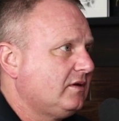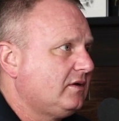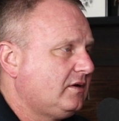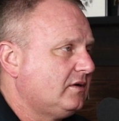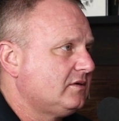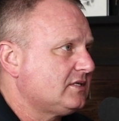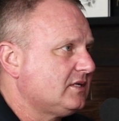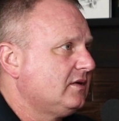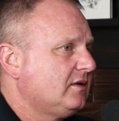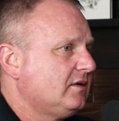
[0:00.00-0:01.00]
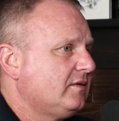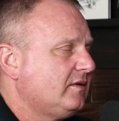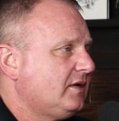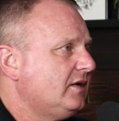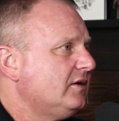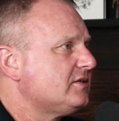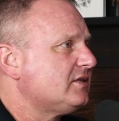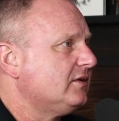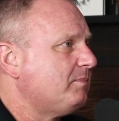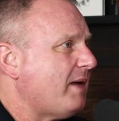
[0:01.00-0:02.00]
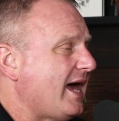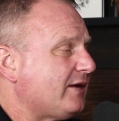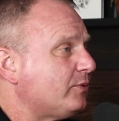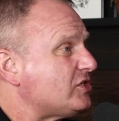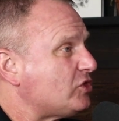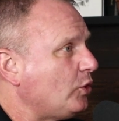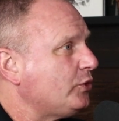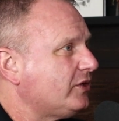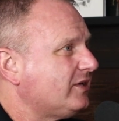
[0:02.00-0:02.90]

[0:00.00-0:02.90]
Here's the bad result